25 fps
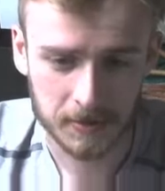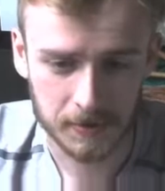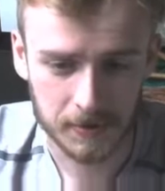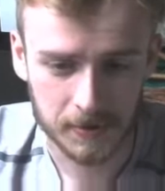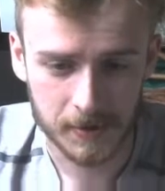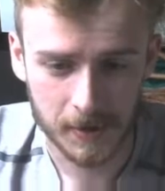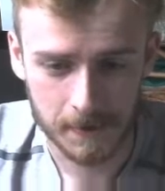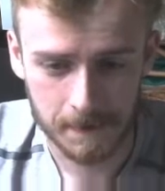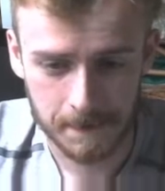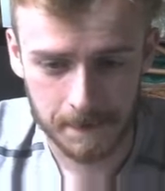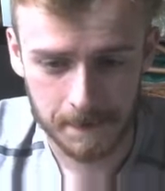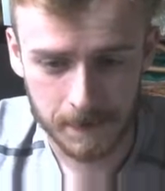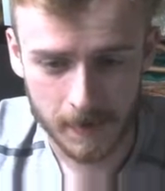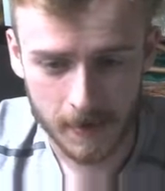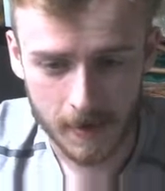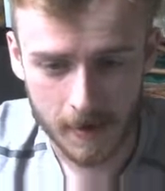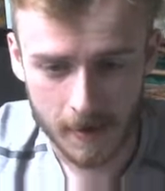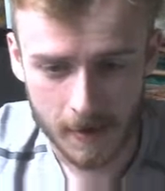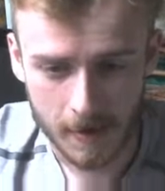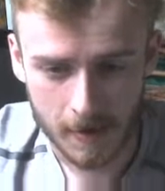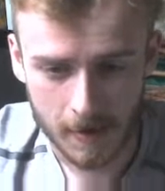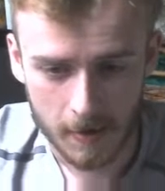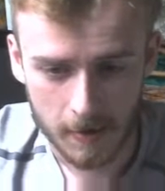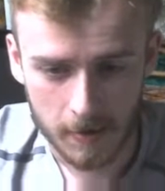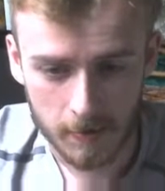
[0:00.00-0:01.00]
So
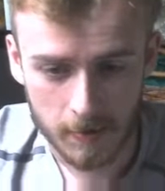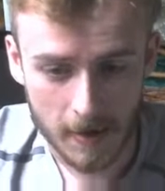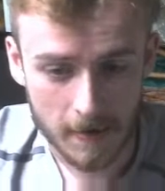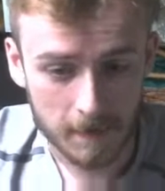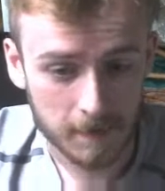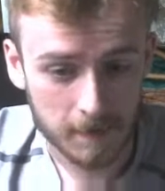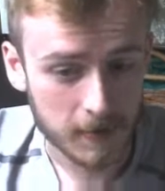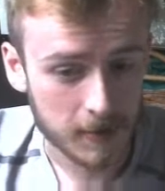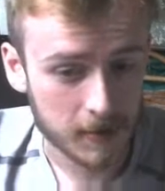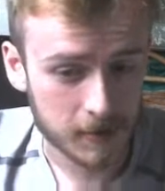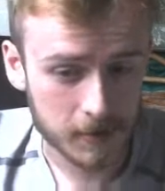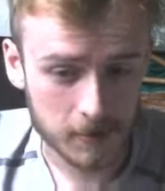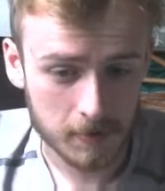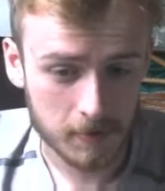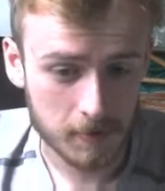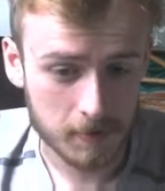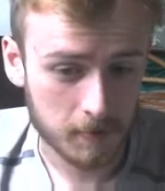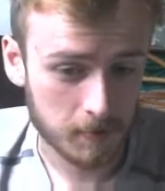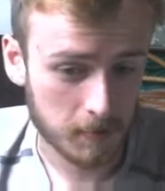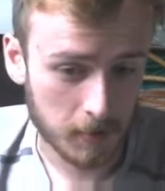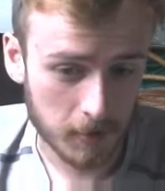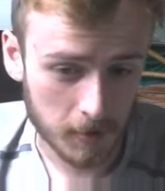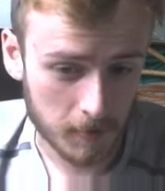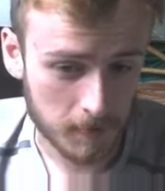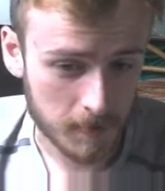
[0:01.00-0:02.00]
you have these two
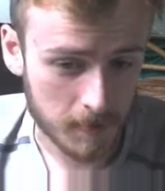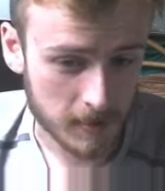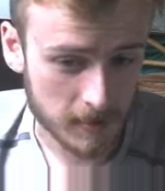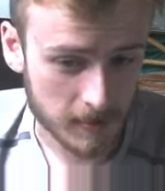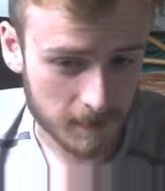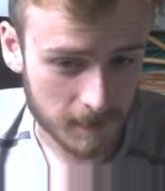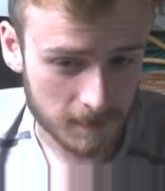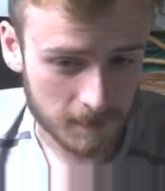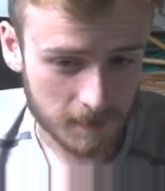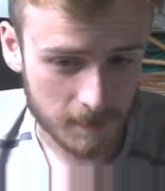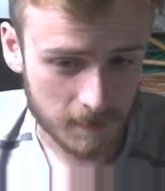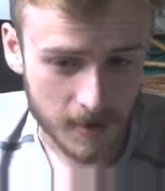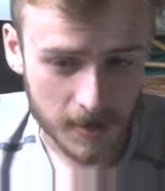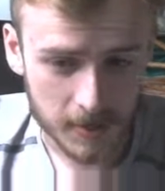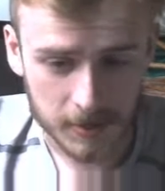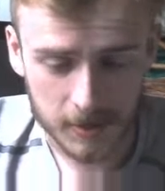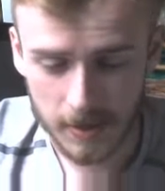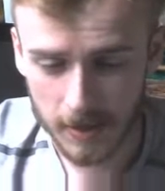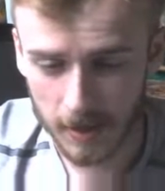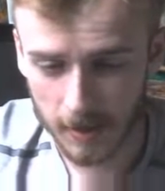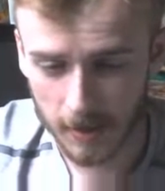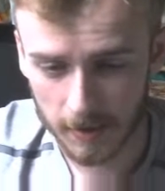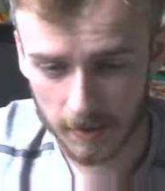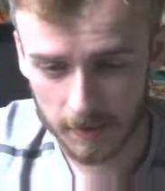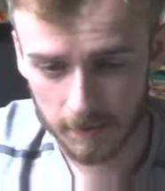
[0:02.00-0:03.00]
little bits of information
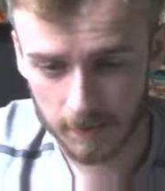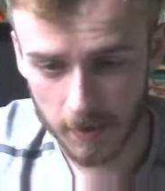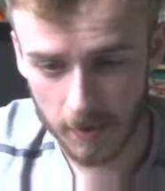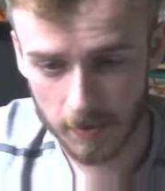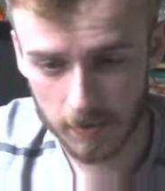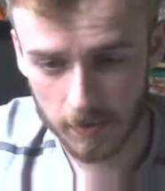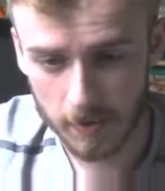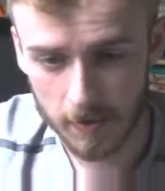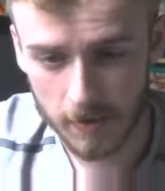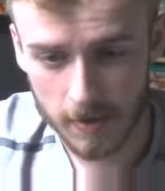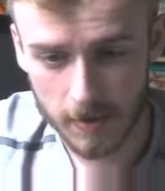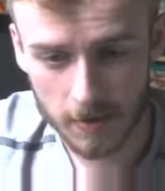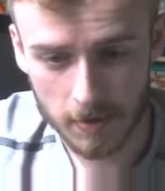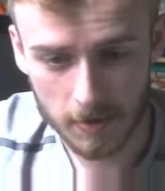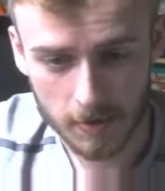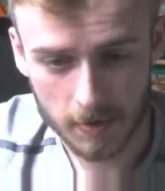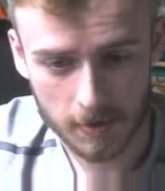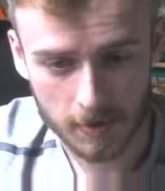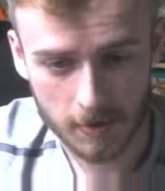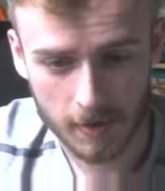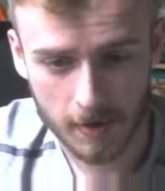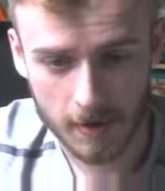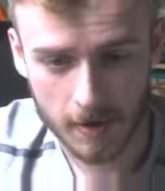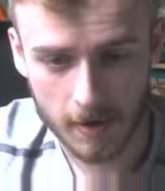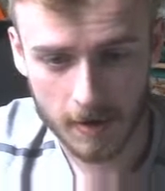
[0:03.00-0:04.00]
here. Both of
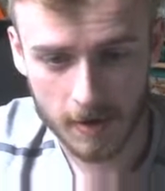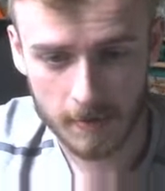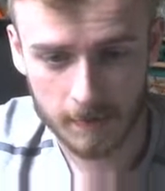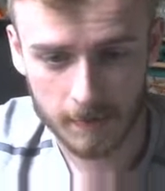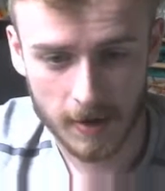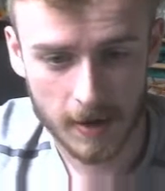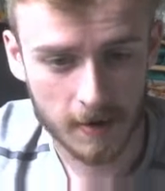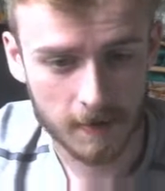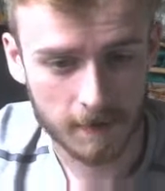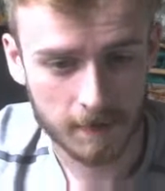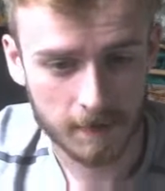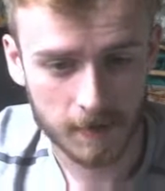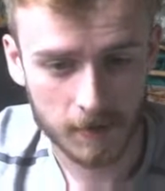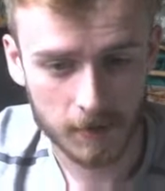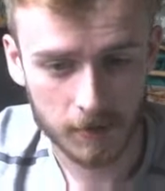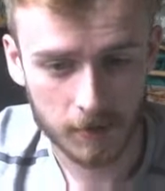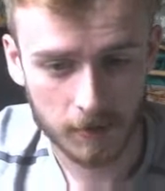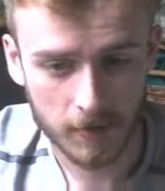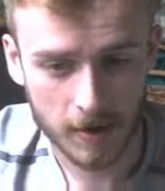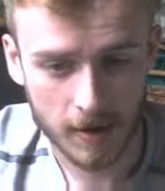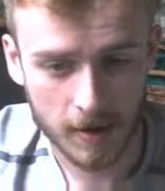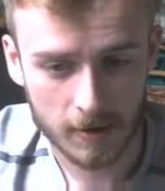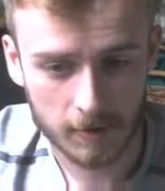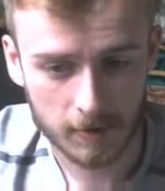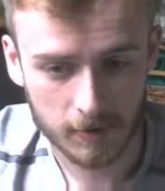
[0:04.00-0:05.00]
these kind of
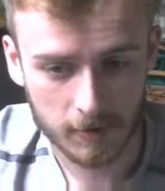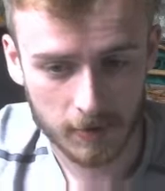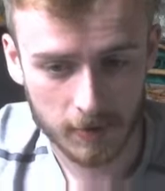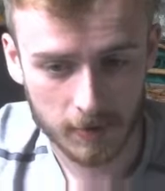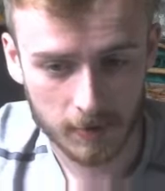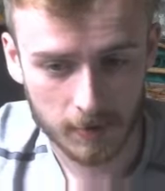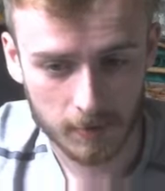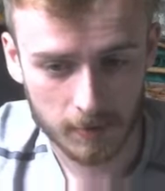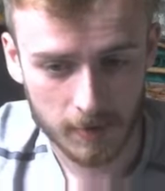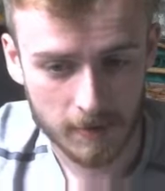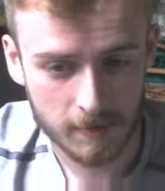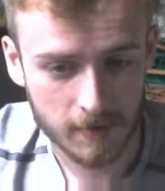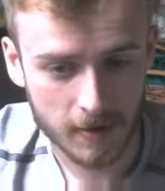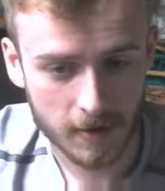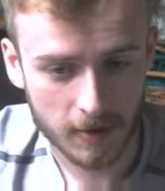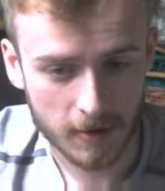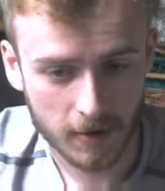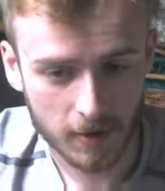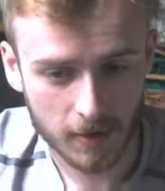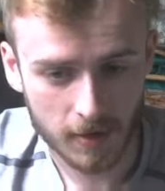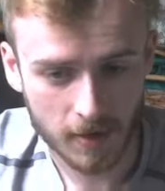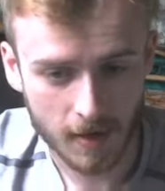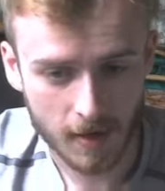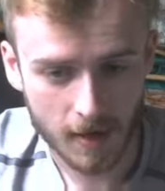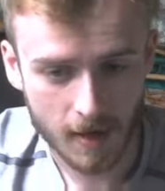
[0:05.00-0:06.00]
filter out your
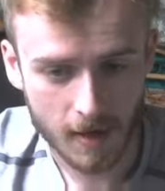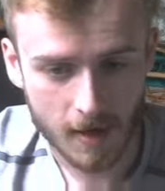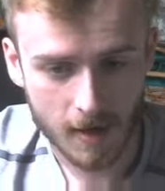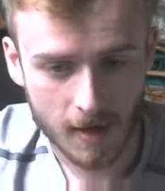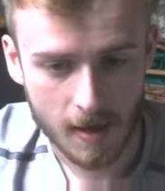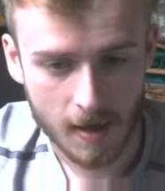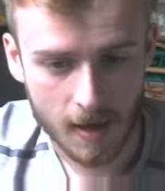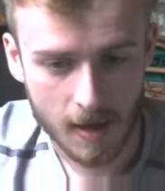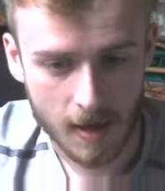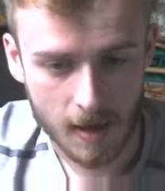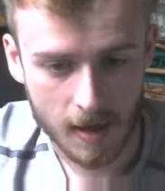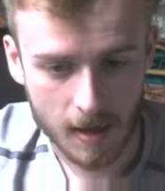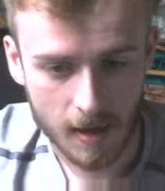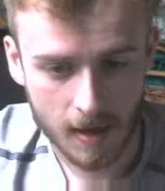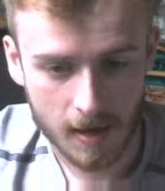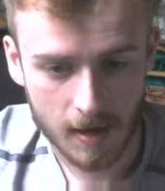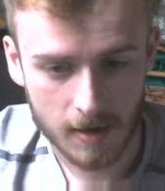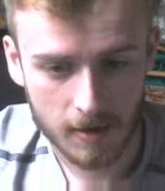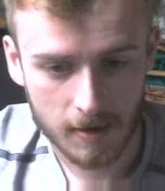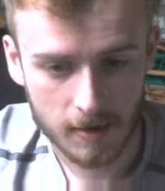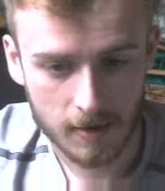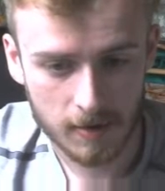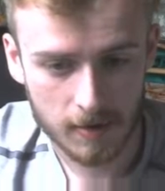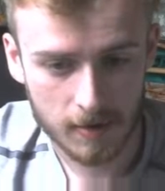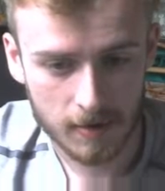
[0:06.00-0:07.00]
prefix,
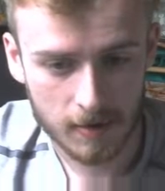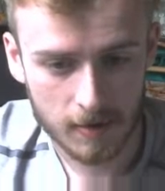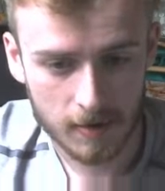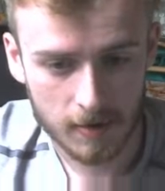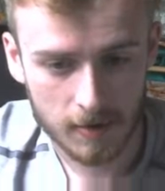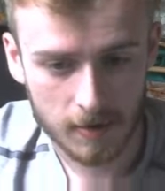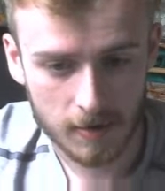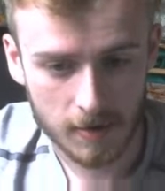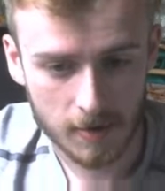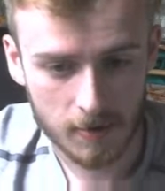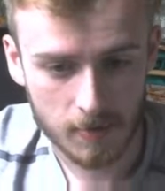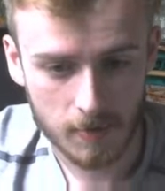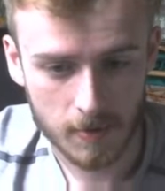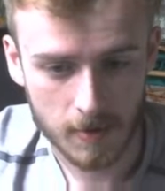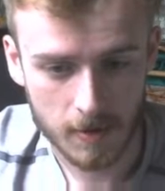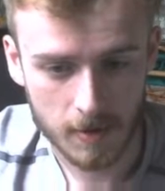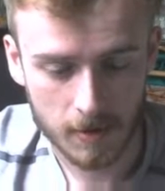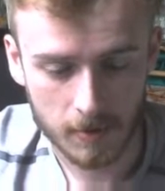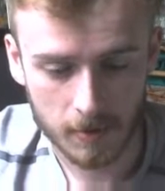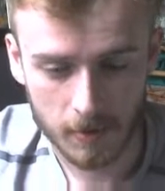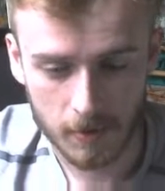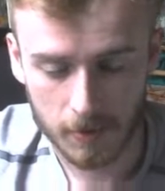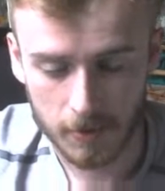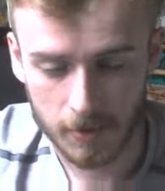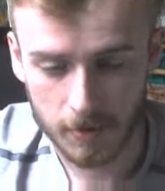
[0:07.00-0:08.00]
and this
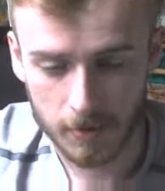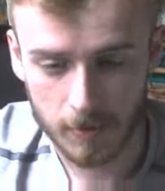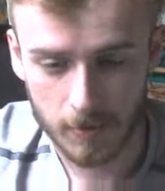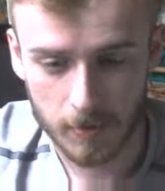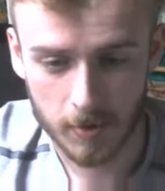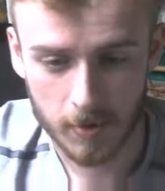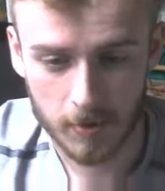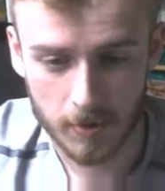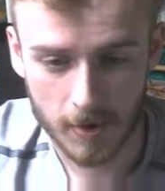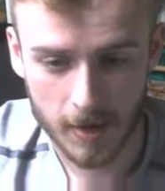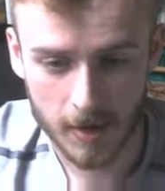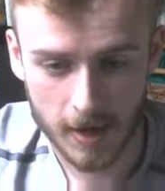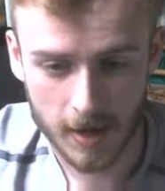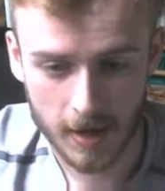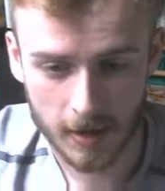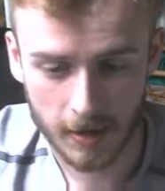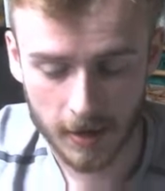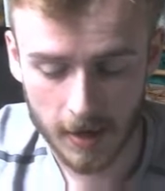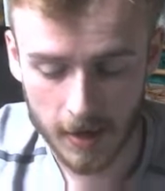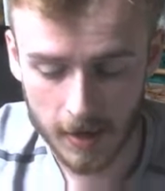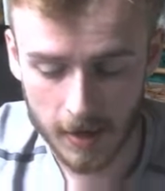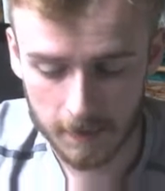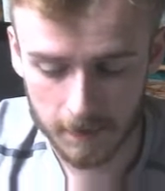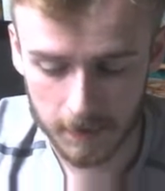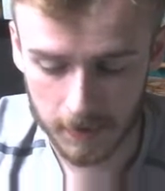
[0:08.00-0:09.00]
one goes through and
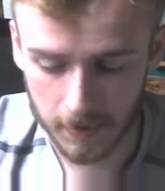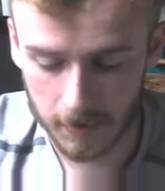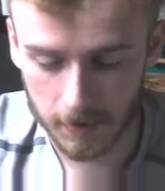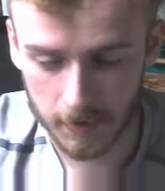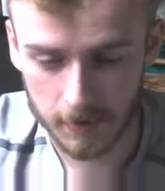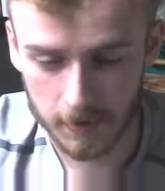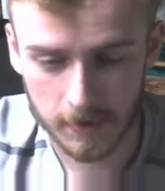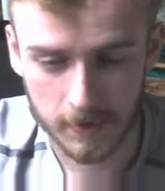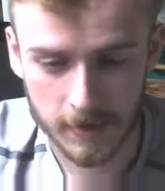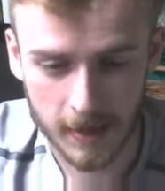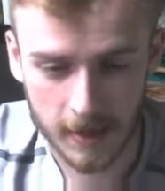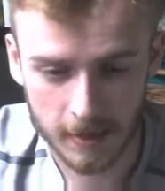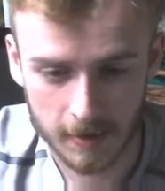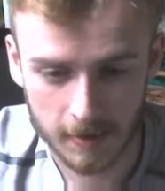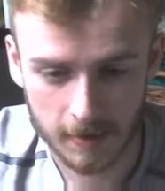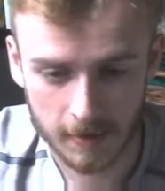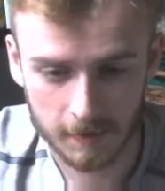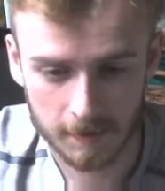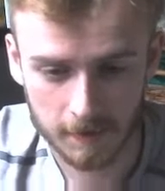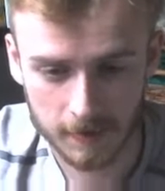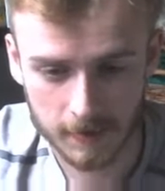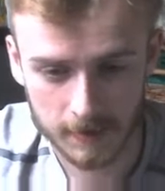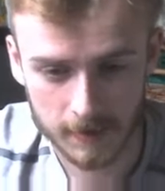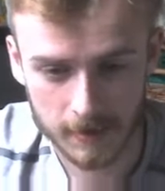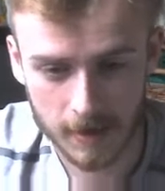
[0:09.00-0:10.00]
kind of returns that
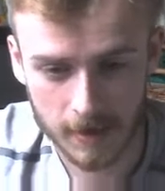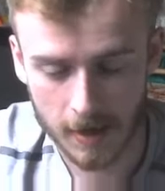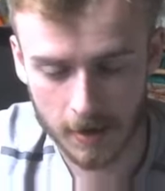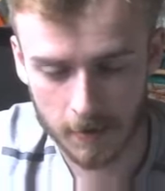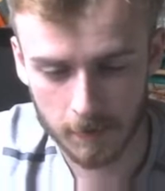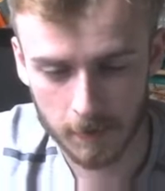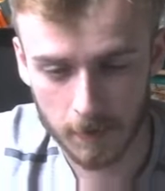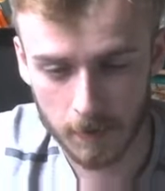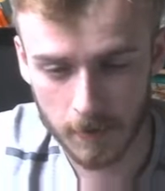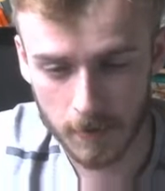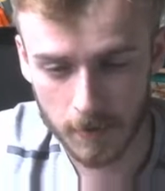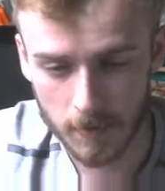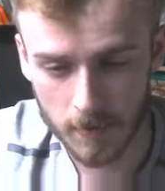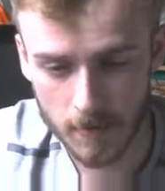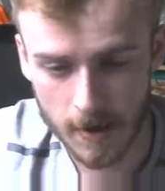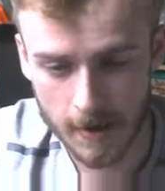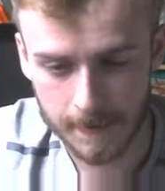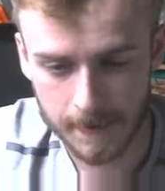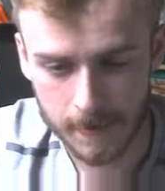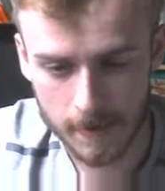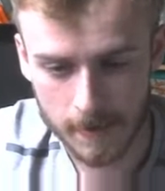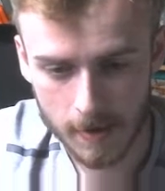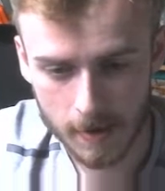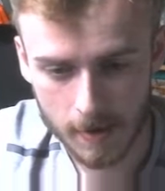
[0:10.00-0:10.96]
if it's not what we want.